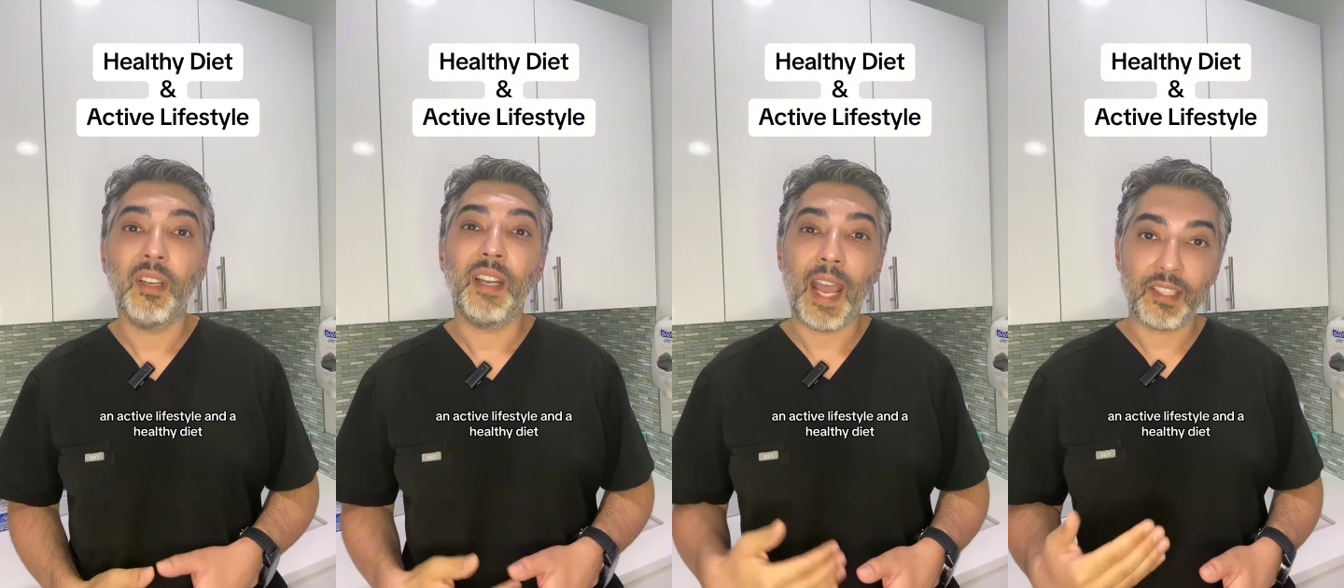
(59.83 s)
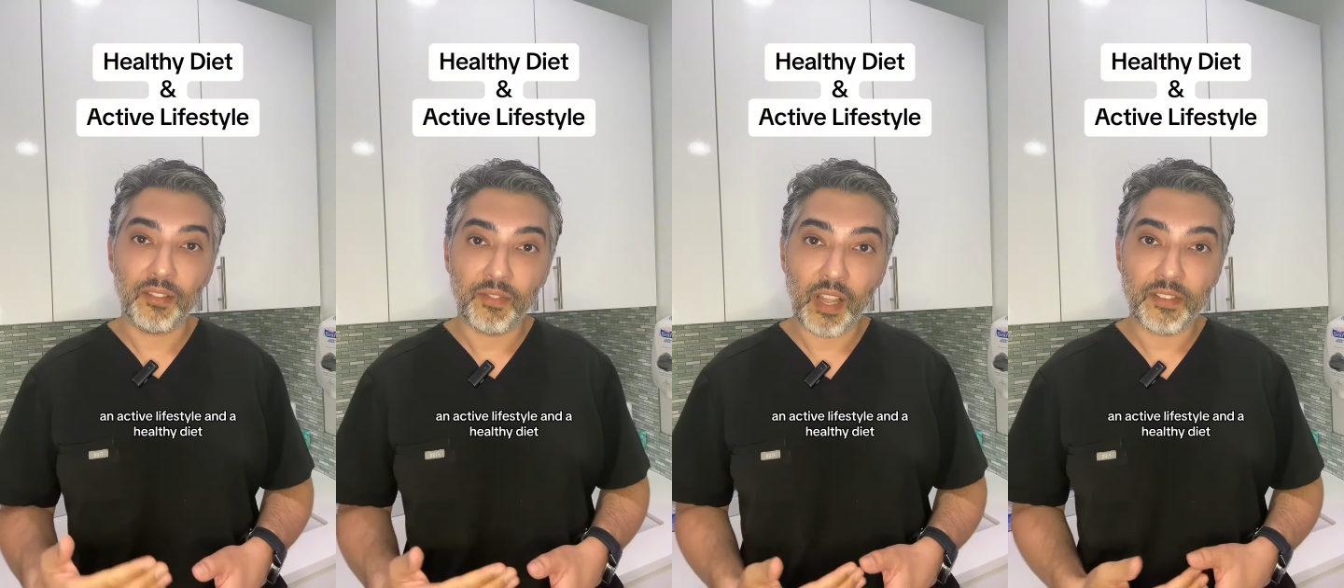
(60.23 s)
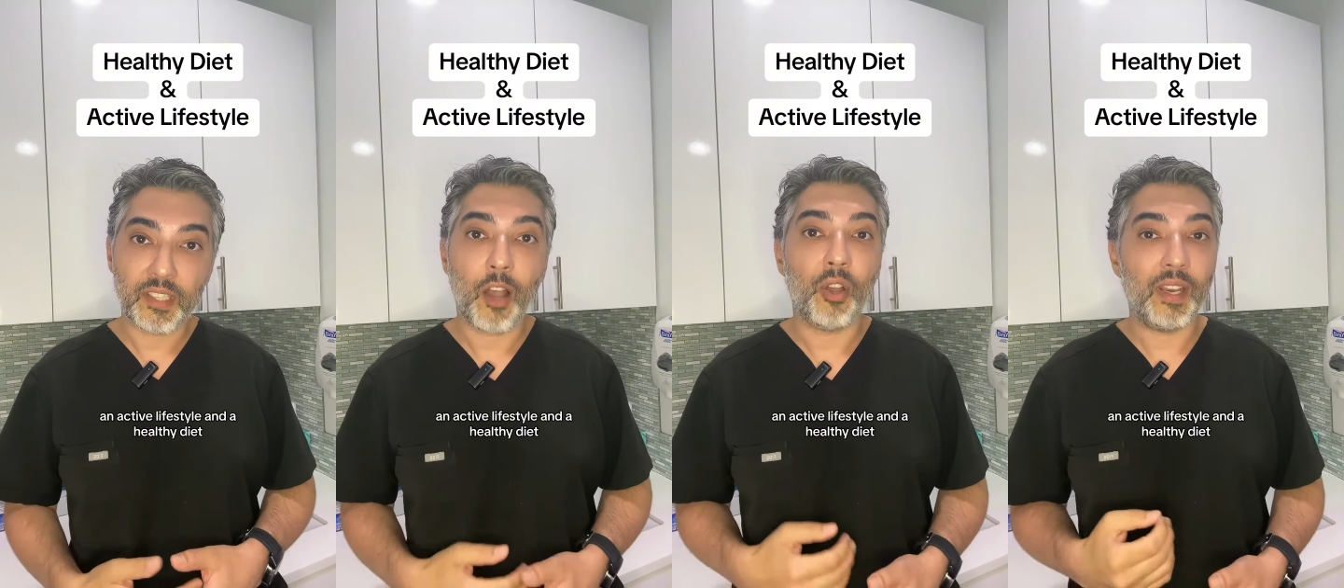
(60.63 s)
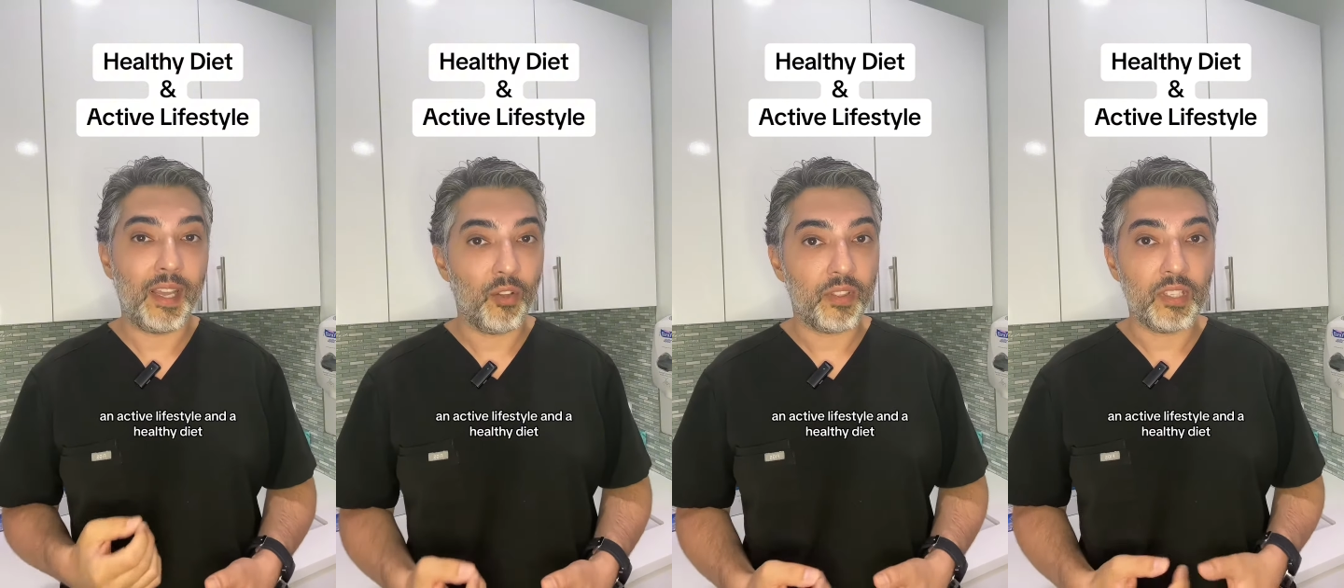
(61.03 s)
An active lifestyle and a
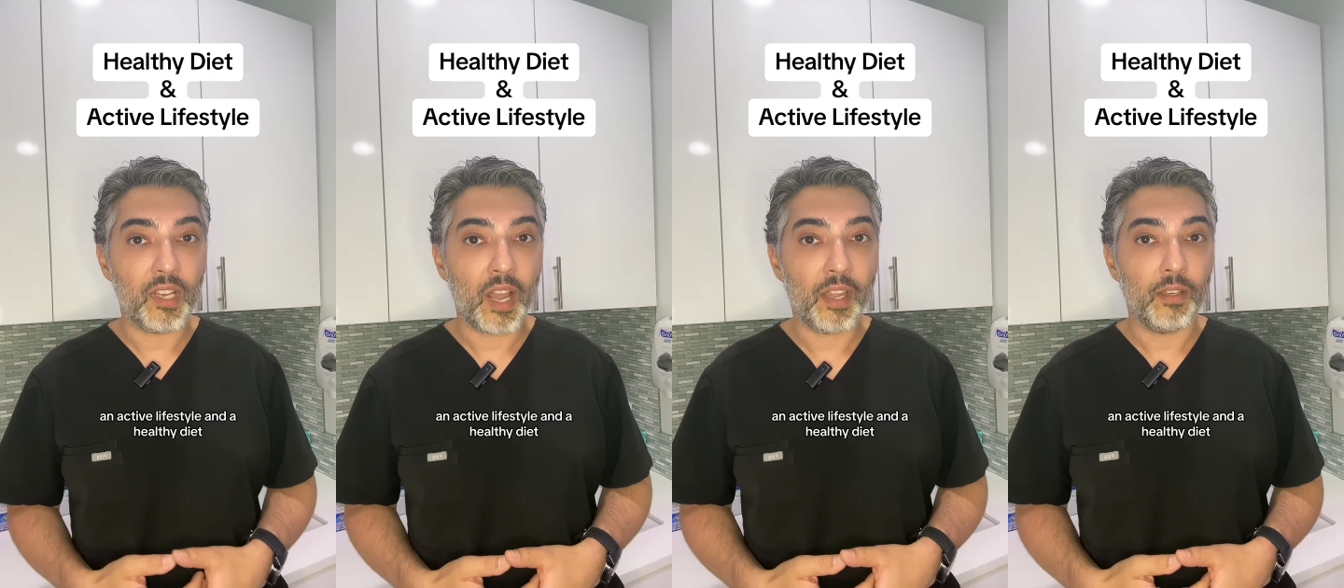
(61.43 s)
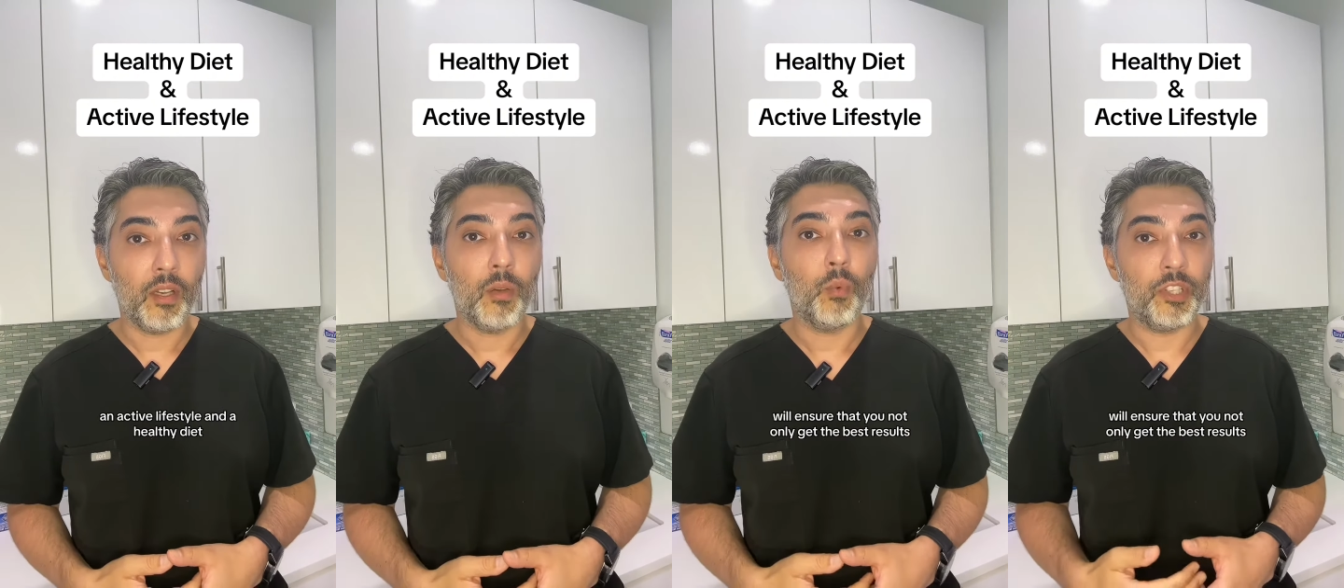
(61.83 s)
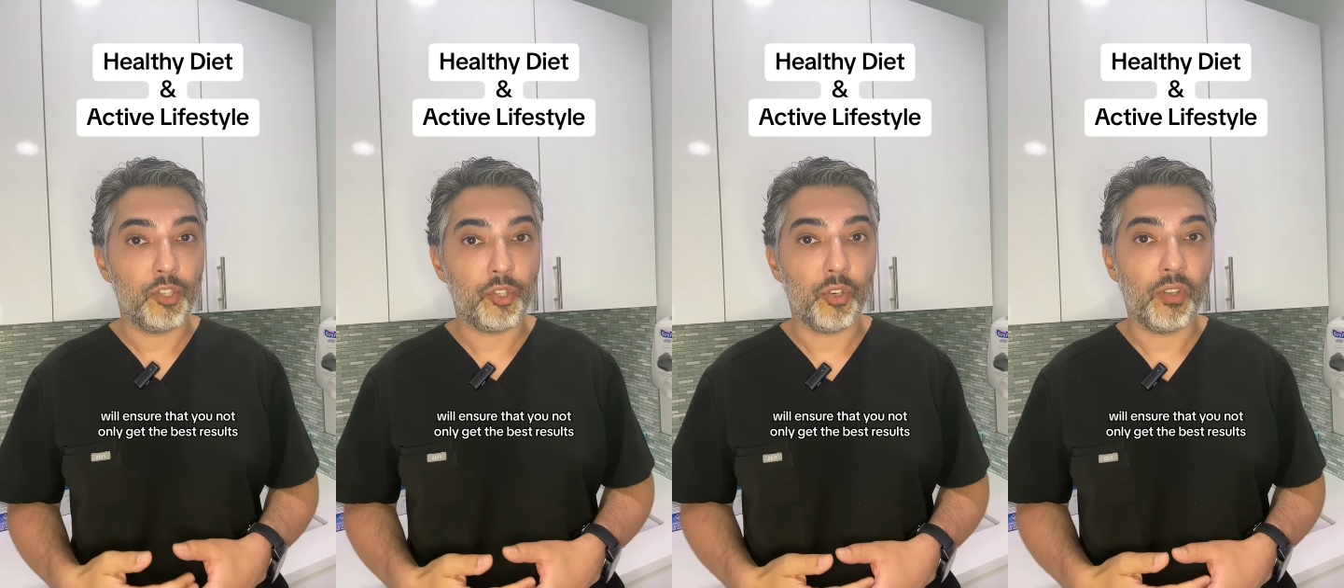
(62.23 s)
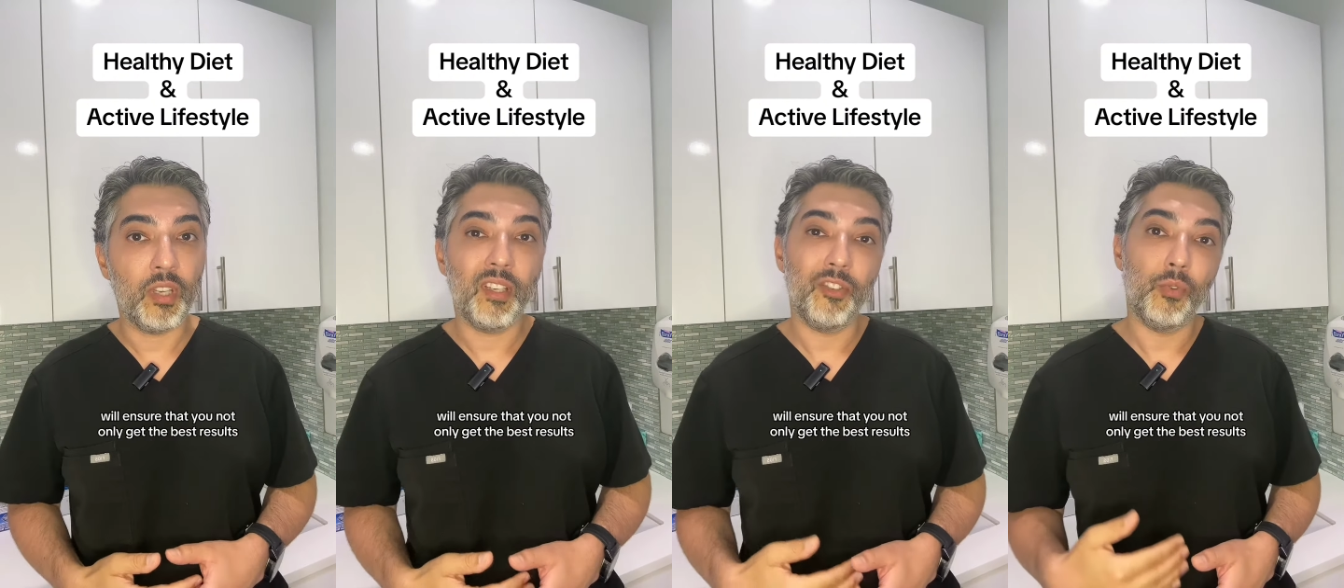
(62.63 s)
healthy diet will ensure
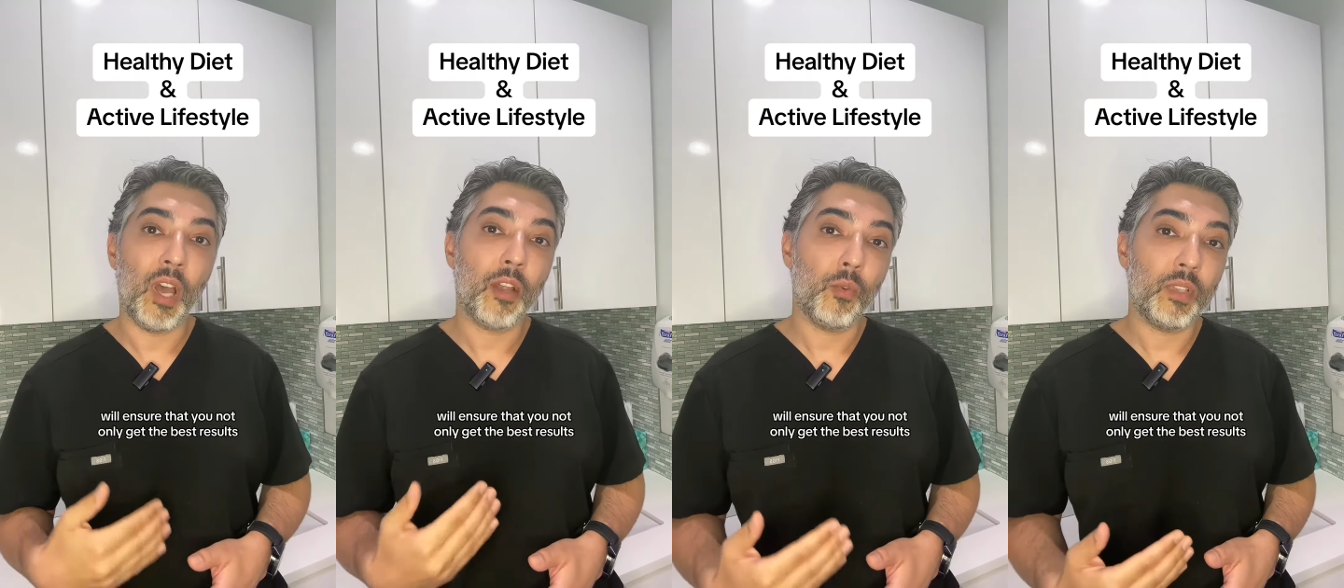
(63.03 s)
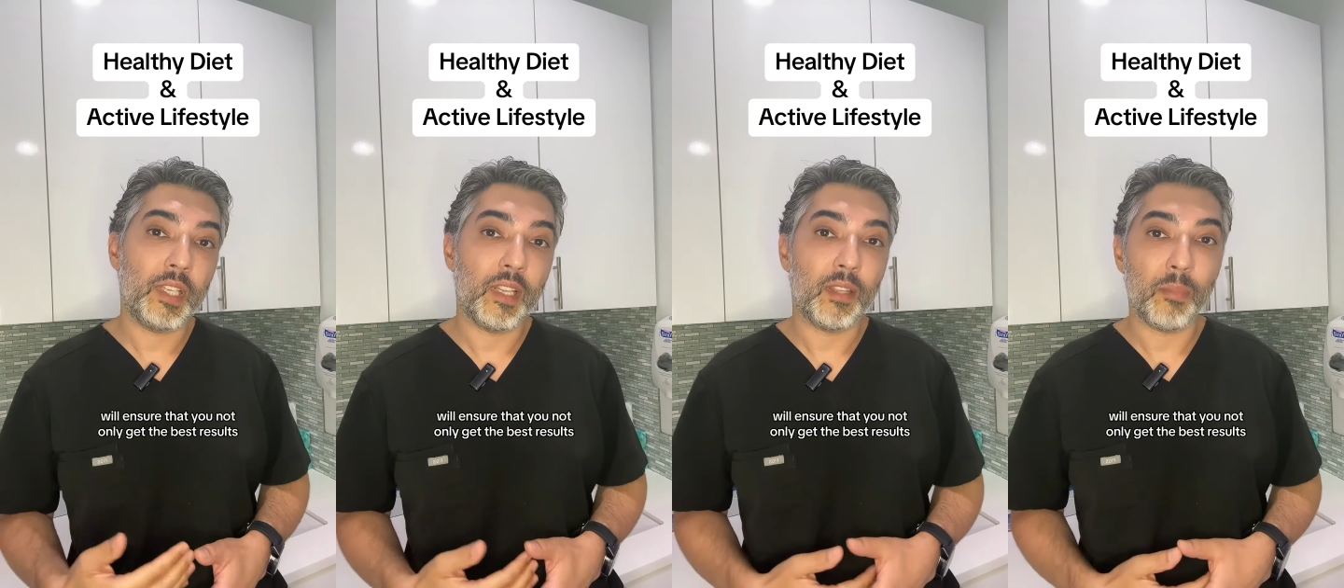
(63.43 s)
that you not only get the